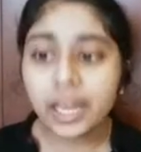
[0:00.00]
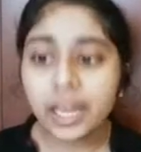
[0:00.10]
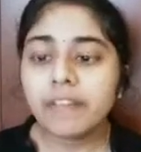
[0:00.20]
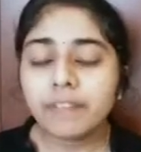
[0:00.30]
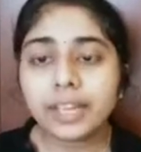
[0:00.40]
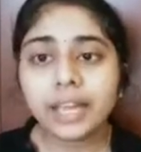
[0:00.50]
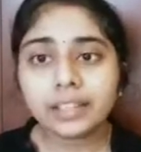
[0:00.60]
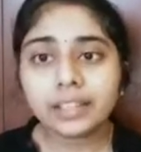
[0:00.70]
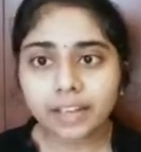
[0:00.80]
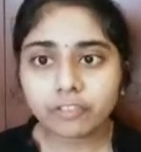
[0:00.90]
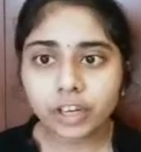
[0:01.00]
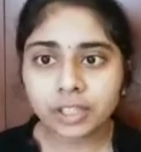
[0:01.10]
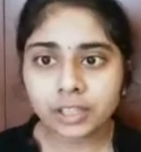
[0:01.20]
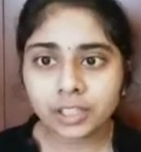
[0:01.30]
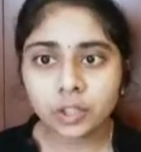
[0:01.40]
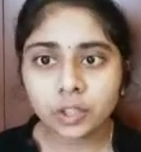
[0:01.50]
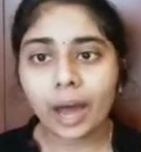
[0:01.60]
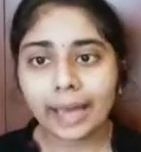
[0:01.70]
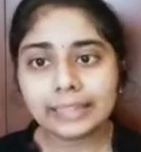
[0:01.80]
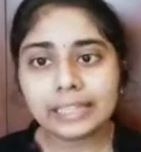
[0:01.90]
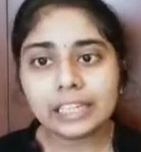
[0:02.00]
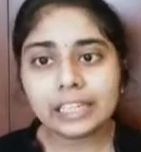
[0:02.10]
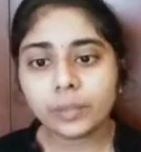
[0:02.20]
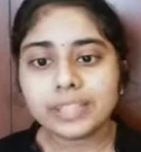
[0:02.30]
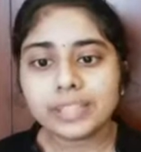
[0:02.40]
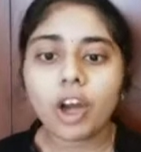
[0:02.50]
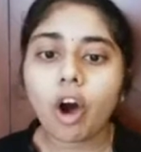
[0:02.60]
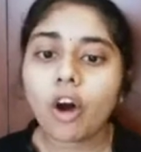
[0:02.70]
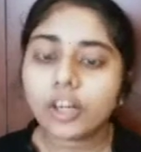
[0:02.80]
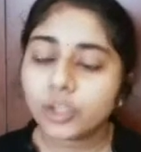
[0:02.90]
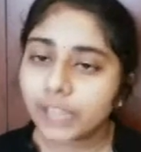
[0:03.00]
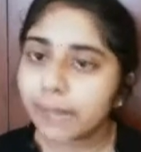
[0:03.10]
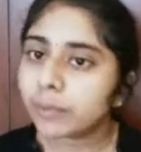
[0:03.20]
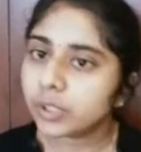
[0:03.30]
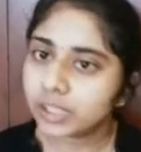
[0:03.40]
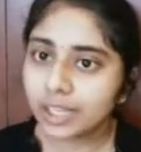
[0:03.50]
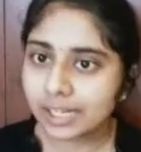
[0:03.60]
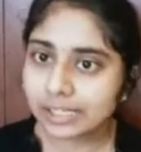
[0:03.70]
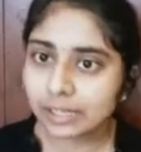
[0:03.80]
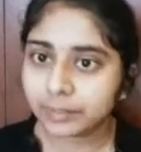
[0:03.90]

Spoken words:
we can convert it into either equity or to depository receipt.